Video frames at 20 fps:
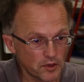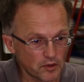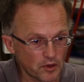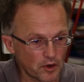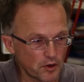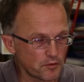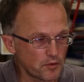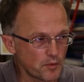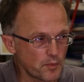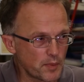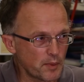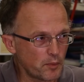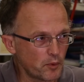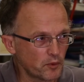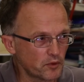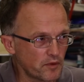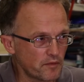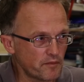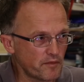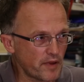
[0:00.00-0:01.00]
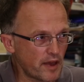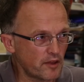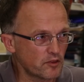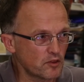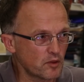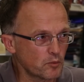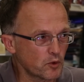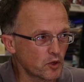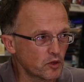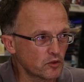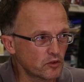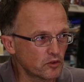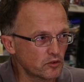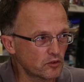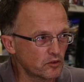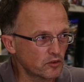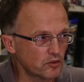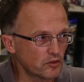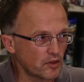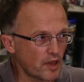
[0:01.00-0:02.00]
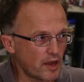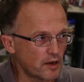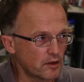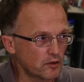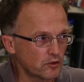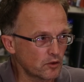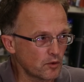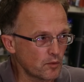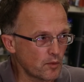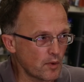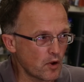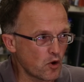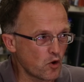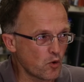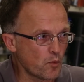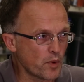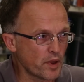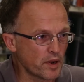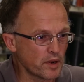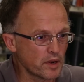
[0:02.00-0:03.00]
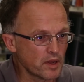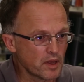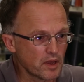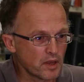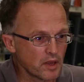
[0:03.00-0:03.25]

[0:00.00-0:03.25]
It's hard for people to fathom because it's the status quo, but